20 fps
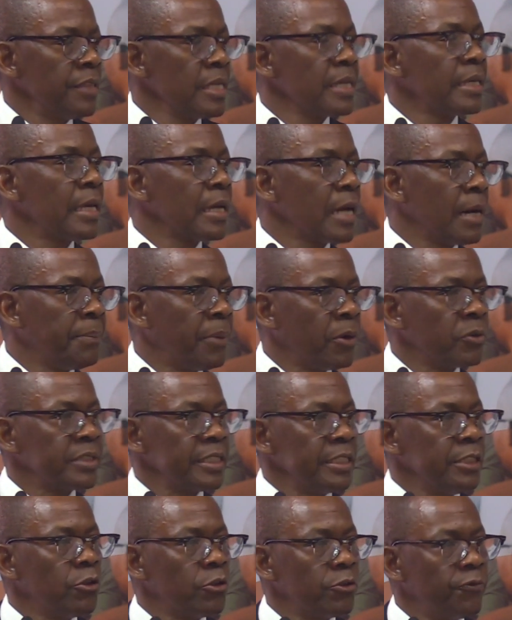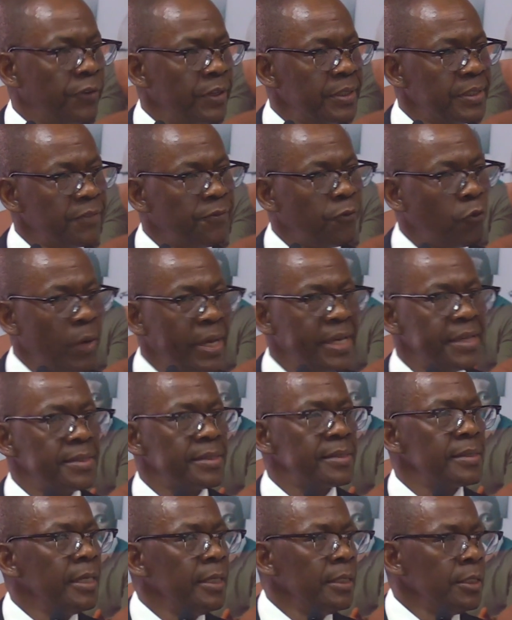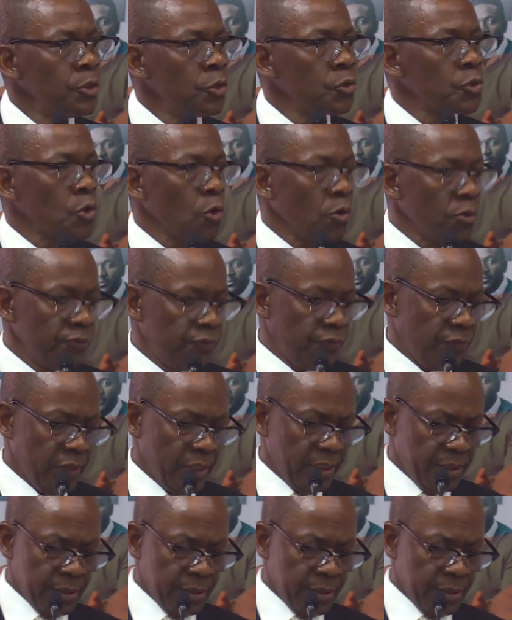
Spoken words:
thinking about innovative ways to solve